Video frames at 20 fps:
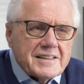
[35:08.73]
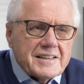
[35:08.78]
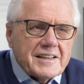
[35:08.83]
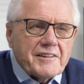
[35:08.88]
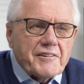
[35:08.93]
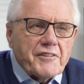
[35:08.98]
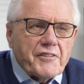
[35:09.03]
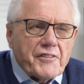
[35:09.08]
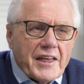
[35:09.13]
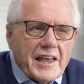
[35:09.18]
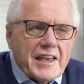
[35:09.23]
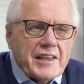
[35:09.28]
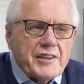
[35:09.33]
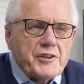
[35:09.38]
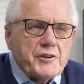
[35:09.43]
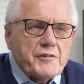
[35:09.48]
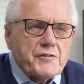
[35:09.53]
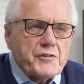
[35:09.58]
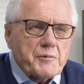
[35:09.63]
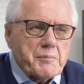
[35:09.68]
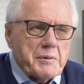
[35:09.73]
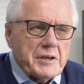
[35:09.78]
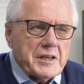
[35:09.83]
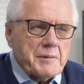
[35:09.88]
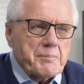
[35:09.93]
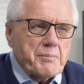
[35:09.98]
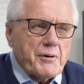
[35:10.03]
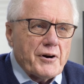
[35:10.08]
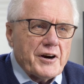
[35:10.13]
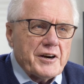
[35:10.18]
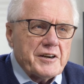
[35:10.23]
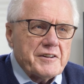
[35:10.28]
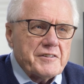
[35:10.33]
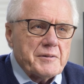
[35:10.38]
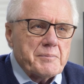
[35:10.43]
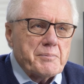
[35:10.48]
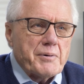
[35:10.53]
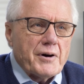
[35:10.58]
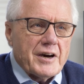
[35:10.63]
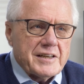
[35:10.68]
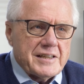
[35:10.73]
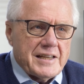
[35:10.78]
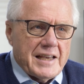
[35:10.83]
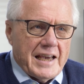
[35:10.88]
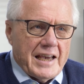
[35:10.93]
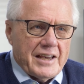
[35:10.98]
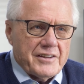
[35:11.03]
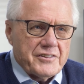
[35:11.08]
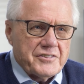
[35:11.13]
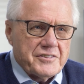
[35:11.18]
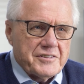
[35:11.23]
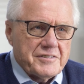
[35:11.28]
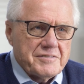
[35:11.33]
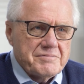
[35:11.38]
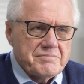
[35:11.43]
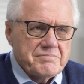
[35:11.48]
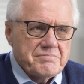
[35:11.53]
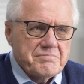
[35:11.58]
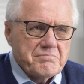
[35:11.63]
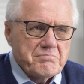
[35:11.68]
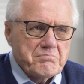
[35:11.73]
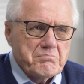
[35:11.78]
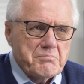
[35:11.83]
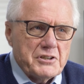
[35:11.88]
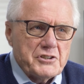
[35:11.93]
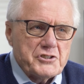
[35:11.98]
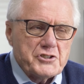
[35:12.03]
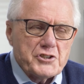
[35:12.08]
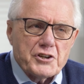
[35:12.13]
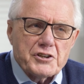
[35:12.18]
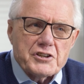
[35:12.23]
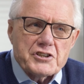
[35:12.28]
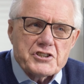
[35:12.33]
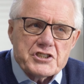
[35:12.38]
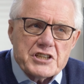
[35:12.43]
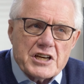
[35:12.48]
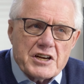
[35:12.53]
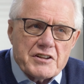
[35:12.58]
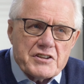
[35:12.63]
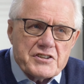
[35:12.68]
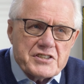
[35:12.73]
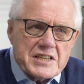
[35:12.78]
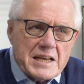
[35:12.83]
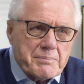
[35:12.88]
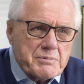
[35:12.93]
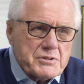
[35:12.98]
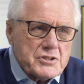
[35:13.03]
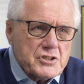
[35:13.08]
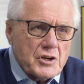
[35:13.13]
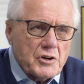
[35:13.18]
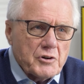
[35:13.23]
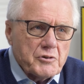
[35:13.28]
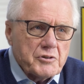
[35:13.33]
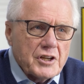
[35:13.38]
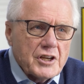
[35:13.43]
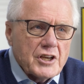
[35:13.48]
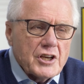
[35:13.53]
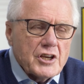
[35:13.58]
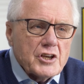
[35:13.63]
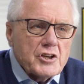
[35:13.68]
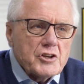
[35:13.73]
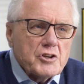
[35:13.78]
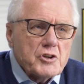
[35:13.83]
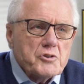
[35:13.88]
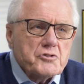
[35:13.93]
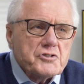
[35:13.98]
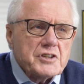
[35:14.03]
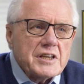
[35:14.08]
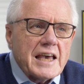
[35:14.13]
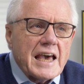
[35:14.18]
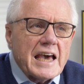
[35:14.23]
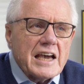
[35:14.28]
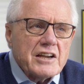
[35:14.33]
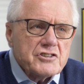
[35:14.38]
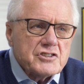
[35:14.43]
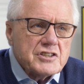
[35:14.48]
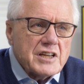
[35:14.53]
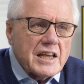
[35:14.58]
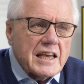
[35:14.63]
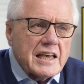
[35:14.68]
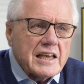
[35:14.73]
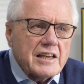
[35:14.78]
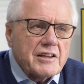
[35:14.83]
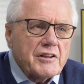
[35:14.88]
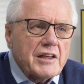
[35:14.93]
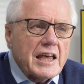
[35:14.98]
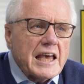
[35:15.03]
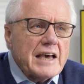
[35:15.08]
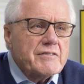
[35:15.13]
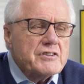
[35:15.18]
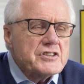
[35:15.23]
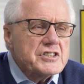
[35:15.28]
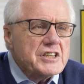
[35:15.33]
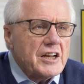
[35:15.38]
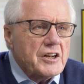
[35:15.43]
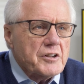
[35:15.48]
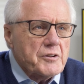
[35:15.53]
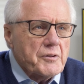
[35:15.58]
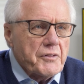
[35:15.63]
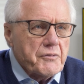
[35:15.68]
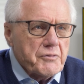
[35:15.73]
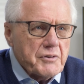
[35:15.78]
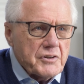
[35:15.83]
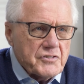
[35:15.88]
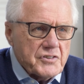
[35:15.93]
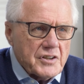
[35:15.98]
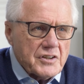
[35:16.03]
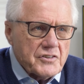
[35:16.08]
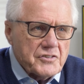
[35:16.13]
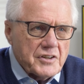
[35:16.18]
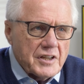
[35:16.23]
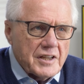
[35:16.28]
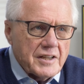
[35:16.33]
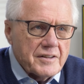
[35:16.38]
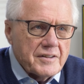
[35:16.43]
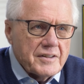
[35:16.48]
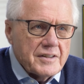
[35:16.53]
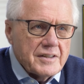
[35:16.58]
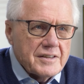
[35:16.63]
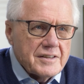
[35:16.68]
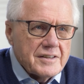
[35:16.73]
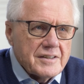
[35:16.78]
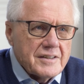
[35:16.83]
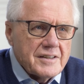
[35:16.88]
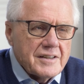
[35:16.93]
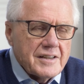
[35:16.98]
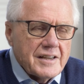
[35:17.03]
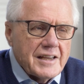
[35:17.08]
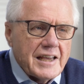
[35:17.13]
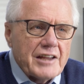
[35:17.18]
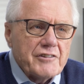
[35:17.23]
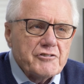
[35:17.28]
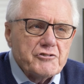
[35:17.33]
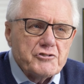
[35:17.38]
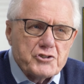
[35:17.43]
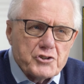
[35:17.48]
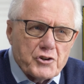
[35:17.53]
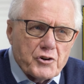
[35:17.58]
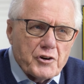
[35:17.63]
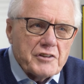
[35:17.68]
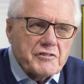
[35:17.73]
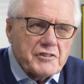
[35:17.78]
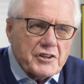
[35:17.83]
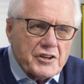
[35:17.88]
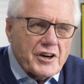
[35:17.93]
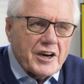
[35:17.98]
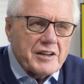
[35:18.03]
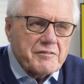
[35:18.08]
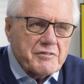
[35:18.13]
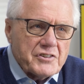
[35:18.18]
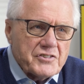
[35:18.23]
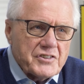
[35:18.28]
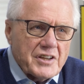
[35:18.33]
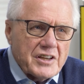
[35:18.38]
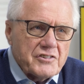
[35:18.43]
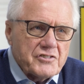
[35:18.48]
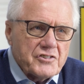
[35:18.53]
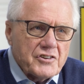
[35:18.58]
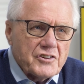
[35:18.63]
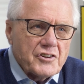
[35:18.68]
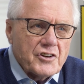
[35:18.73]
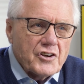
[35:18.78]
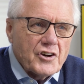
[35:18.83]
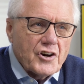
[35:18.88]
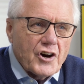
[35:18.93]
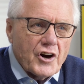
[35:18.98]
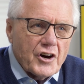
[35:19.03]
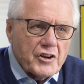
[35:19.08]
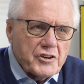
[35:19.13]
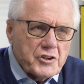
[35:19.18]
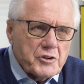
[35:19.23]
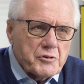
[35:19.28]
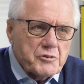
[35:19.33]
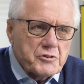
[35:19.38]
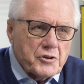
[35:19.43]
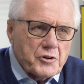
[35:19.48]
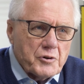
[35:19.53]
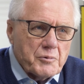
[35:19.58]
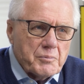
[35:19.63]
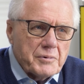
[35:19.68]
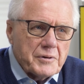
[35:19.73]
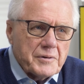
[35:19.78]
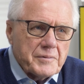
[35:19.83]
And thank you for being a part of the podcast. Be sure to share this episode using hashtag Evangelical360 and join the conversation on YouTube.